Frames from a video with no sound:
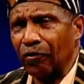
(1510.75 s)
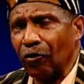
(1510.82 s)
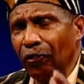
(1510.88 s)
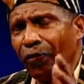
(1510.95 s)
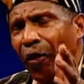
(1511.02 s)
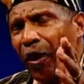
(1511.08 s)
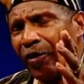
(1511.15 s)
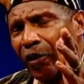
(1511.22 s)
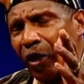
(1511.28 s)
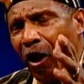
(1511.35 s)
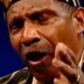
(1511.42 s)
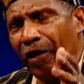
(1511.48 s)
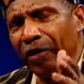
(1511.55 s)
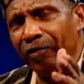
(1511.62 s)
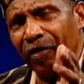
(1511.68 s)
So, Father
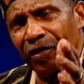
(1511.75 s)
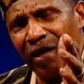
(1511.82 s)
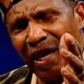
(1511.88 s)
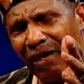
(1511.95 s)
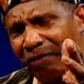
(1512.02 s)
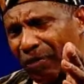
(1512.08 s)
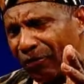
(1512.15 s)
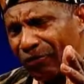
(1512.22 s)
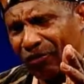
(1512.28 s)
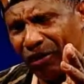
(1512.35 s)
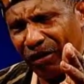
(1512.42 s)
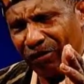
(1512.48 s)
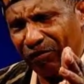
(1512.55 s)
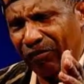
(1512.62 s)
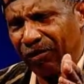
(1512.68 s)
God, in the name of
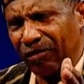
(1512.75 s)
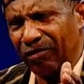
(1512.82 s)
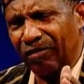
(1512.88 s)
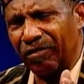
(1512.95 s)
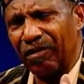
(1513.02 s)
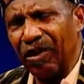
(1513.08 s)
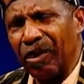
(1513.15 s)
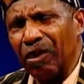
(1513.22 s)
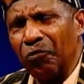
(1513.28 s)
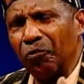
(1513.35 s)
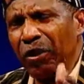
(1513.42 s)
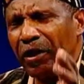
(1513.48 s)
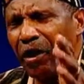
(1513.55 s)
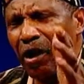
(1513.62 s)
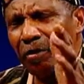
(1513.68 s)
Jesus,
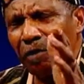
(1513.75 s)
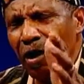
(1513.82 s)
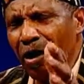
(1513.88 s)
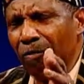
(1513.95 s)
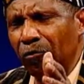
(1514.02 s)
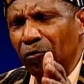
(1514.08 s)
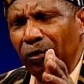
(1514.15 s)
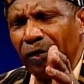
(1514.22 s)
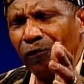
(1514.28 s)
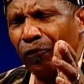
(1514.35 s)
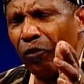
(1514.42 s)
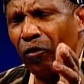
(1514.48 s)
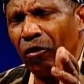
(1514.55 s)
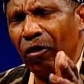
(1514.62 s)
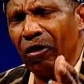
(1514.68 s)
we come humble
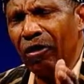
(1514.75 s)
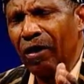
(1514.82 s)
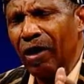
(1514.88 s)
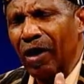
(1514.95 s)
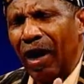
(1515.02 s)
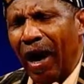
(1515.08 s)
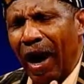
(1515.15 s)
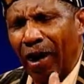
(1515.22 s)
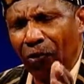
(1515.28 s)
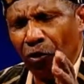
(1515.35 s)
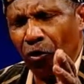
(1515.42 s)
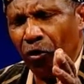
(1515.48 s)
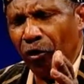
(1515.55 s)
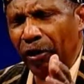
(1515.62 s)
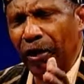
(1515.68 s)
before our
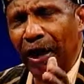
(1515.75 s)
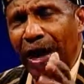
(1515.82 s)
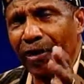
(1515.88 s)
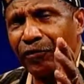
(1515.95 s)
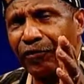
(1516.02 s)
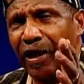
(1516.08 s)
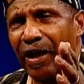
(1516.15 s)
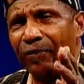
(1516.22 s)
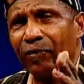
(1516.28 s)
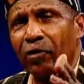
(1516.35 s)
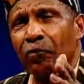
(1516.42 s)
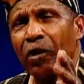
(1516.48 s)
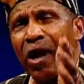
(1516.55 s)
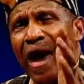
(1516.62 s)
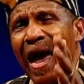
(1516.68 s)
Lord and our
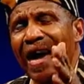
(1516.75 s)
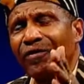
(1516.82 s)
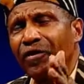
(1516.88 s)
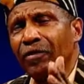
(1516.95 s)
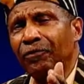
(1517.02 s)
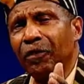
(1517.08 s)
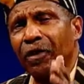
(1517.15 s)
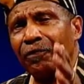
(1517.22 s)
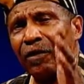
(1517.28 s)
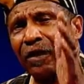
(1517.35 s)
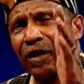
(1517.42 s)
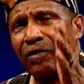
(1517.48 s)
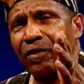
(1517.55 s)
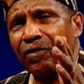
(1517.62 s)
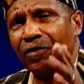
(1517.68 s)
Savior. We're asking for the
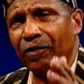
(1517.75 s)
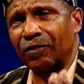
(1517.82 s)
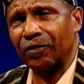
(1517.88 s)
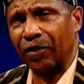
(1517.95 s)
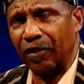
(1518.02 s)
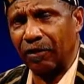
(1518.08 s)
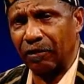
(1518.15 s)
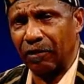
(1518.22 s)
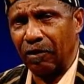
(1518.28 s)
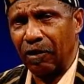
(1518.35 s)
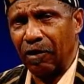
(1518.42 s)
forgiveness of sin.